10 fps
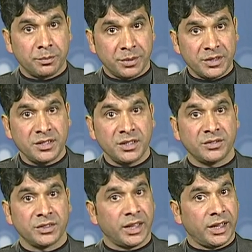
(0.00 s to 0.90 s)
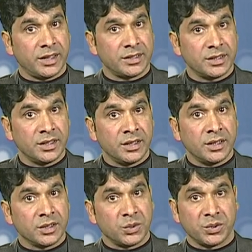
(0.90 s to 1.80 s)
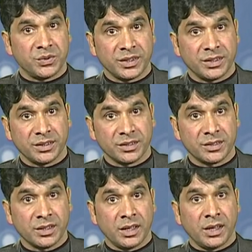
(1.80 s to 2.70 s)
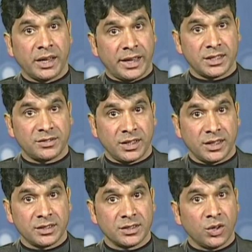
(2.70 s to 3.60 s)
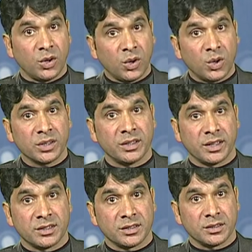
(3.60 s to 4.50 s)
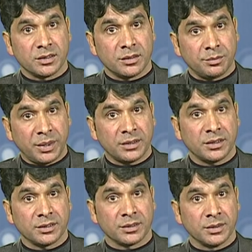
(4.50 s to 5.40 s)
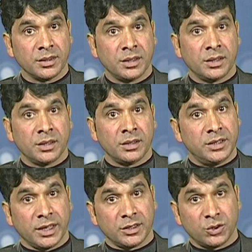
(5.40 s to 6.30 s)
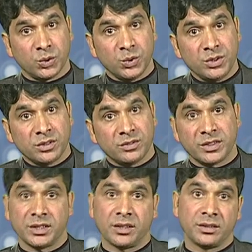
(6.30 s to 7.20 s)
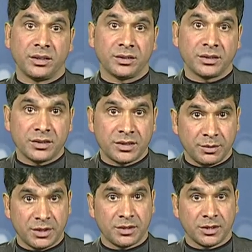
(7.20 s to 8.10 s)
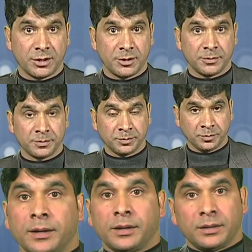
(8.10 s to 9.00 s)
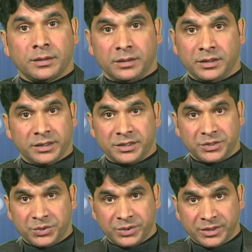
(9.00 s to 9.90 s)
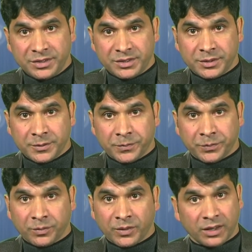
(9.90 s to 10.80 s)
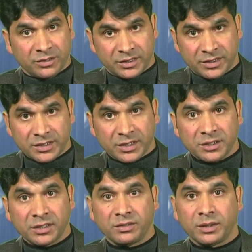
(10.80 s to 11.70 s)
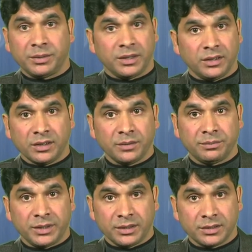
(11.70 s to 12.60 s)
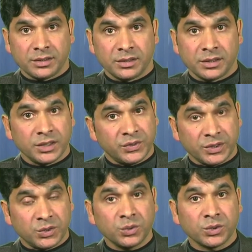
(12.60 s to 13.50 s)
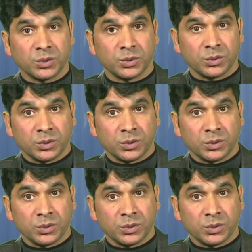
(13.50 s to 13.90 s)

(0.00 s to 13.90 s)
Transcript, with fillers: perceived as good figures as well as organized better than those which are not symmetrical. Dear students, our discussion will be incomplete if we do not go